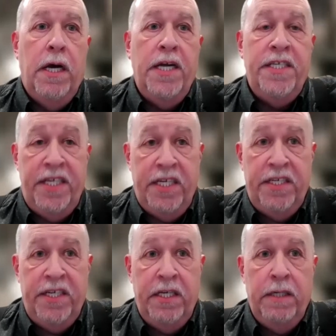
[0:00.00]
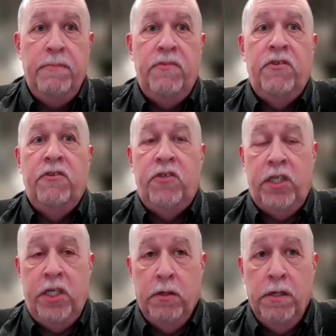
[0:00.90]
IT teams,
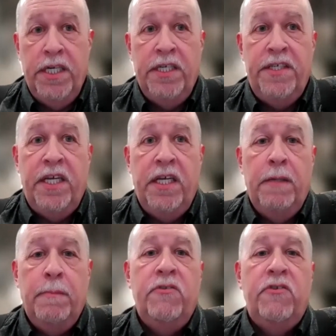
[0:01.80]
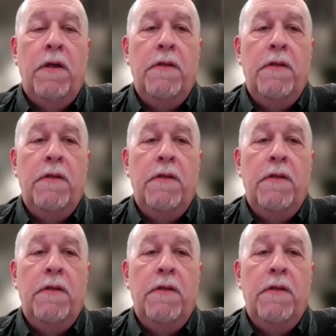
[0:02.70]
security teams.